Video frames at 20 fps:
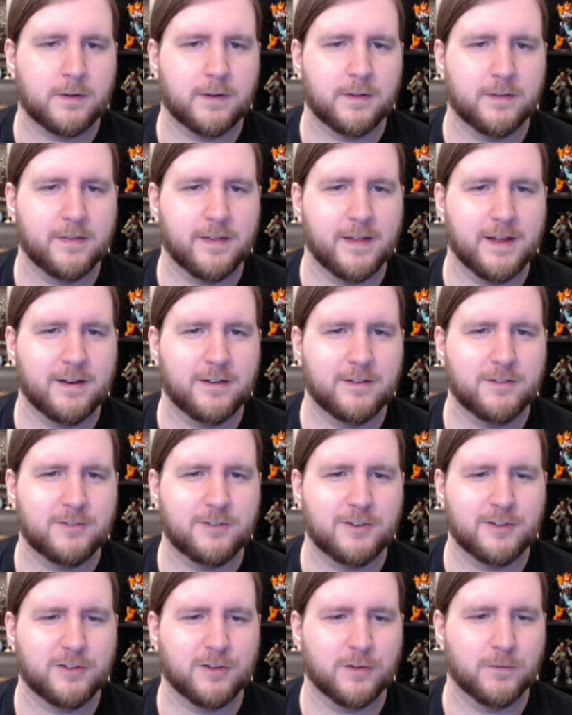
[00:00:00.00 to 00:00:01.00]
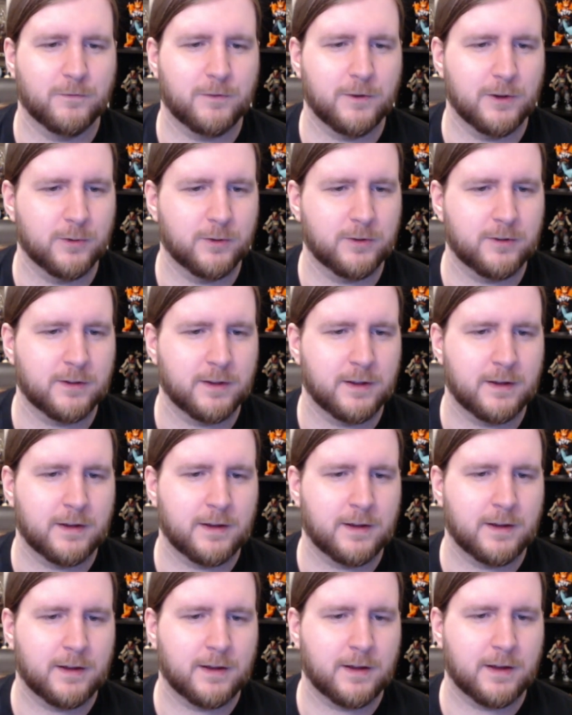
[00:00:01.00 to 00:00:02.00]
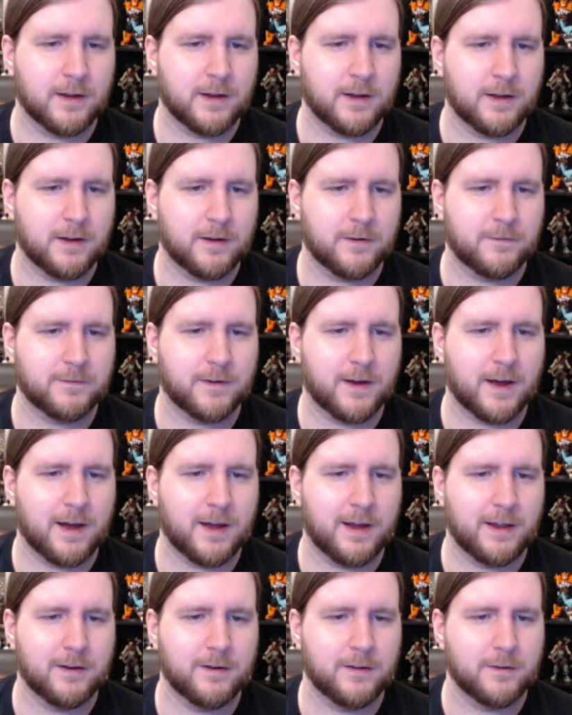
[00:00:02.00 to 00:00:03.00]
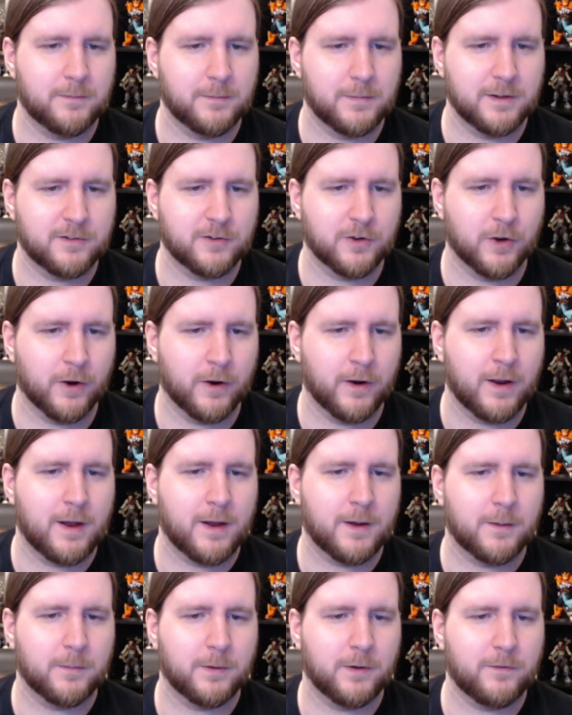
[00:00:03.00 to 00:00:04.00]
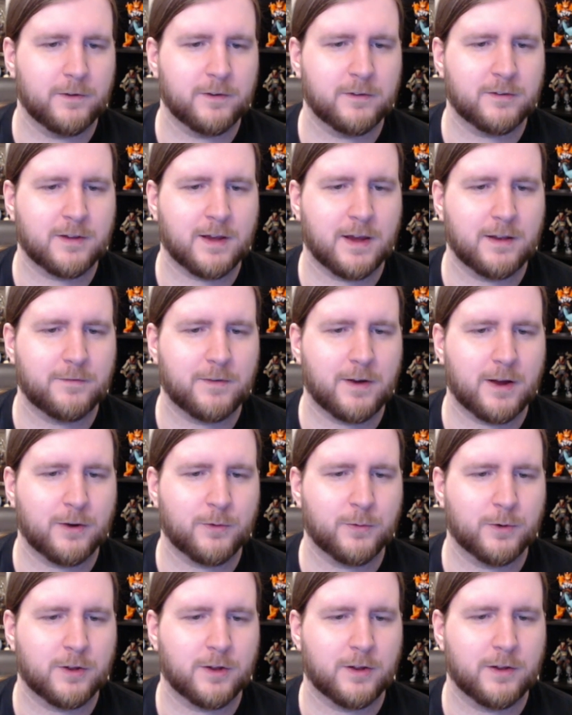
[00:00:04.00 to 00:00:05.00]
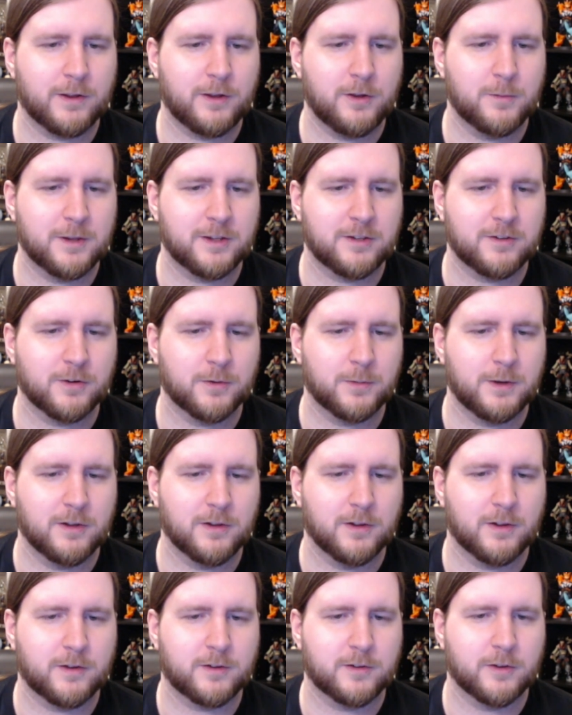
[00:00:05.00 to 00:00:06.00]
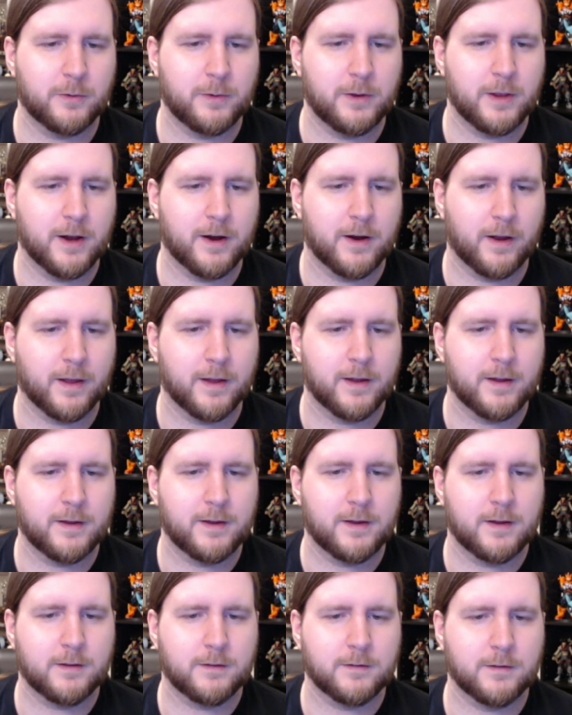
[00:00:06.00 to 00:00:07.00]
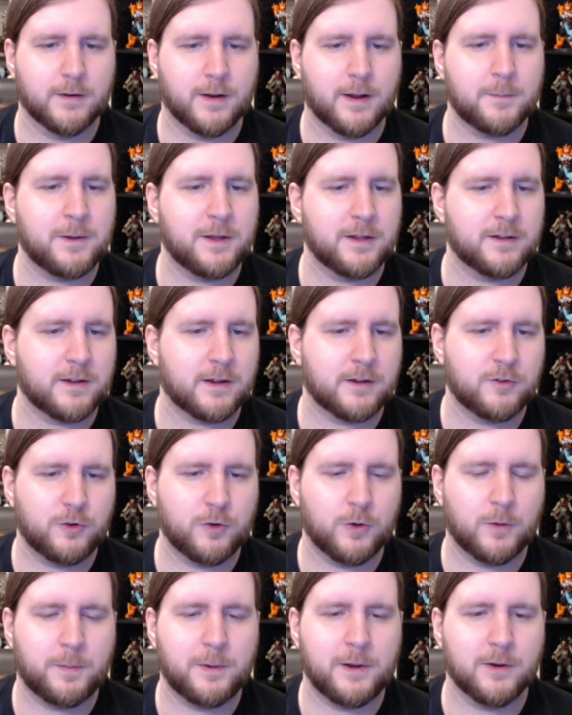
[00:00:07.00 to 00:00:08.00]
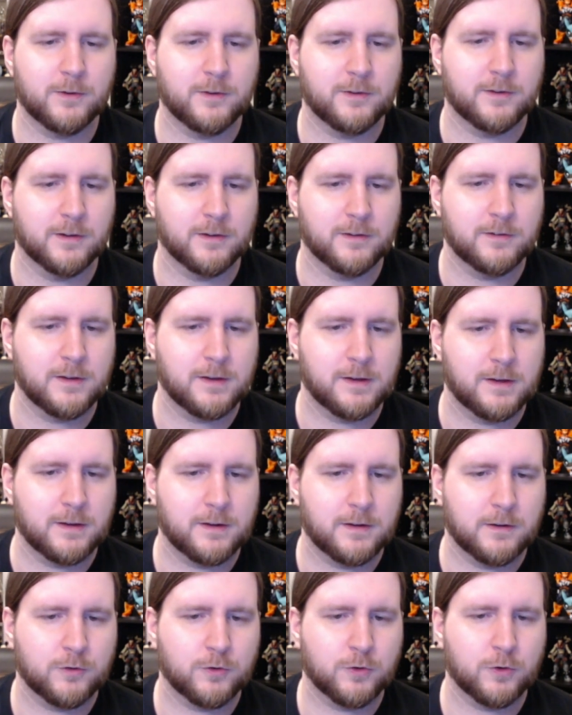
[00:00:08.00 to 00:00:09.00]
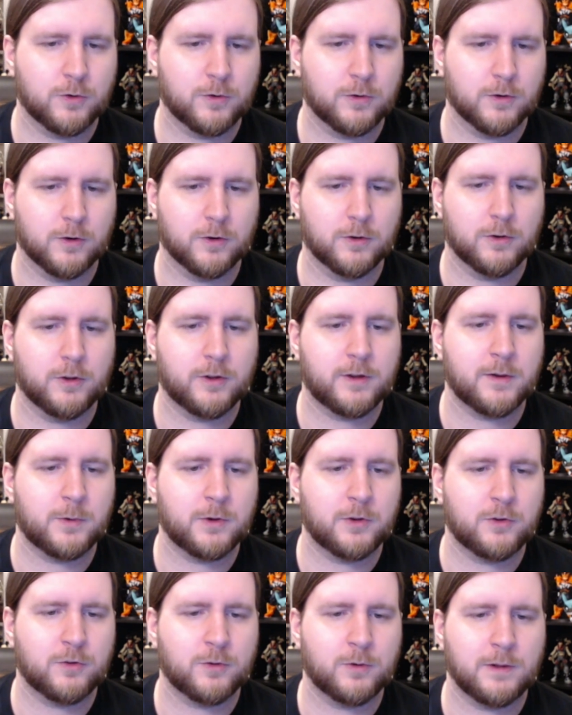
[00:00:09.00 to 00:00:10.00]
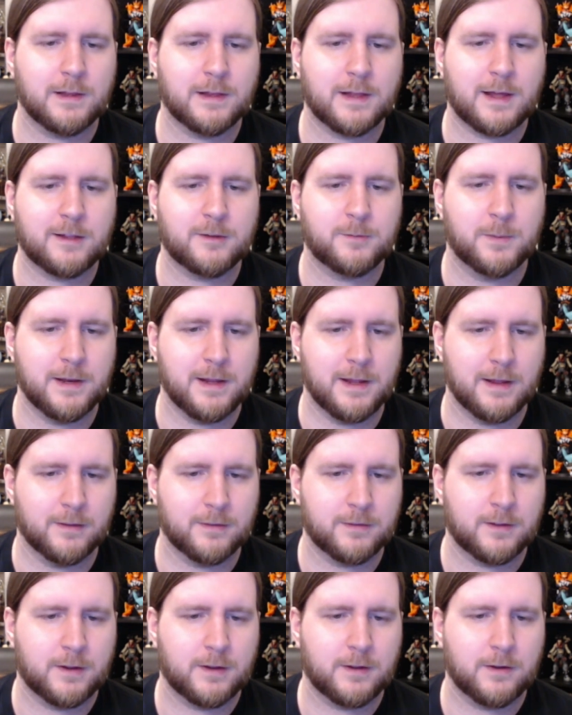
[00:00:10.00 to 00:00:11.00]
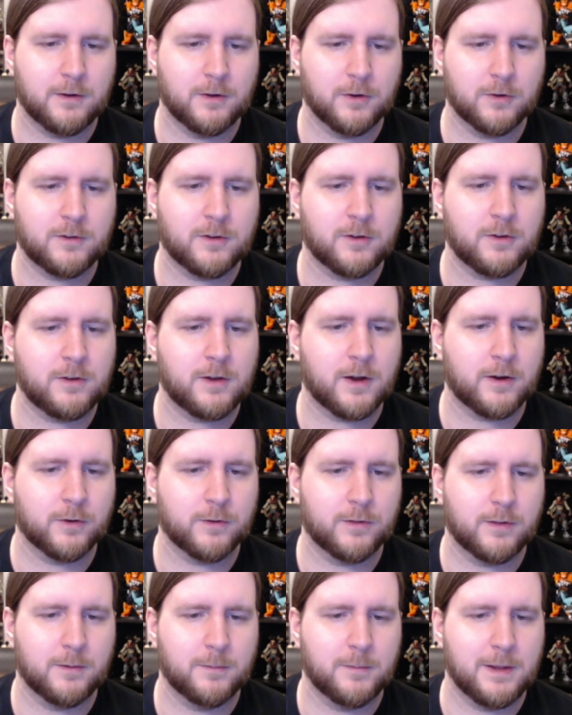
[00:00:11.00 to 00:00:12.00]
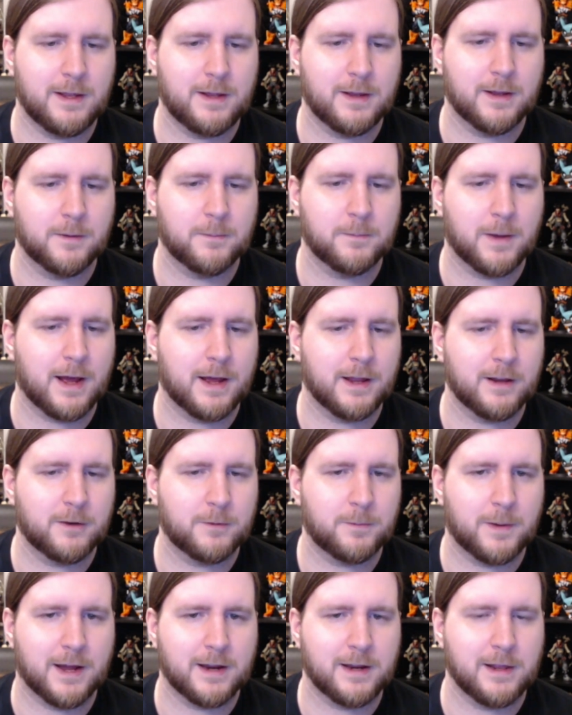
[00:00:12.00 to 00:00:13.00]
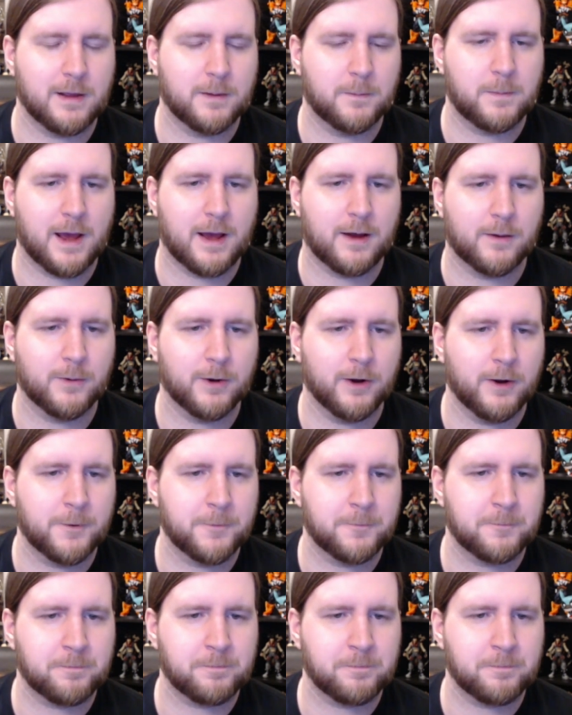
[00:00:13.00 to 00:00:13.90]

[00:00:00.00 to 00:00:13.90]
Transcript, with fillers: And then she's confused. Ah, fine, mister, but it feels kind of awkward calling you mister when you look so young. Do not be attached to appearances. True, er, look at what truly lies beneath. You're still younger than me in mind, body, and power.